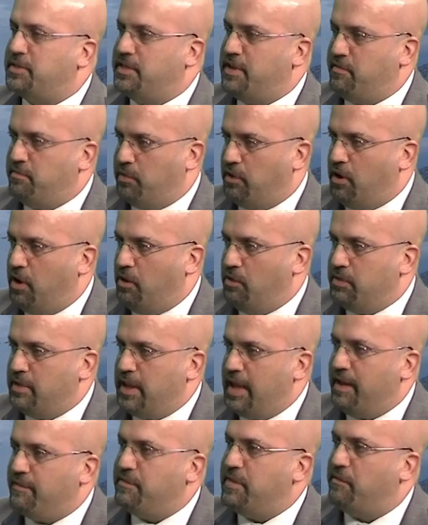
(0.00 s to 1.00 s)
Steve
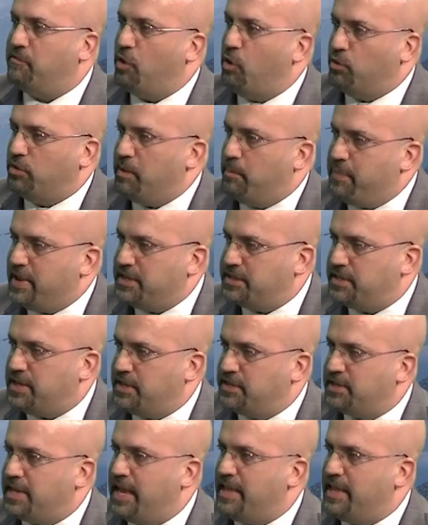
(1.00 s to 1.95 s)
Ballone have never owned a business,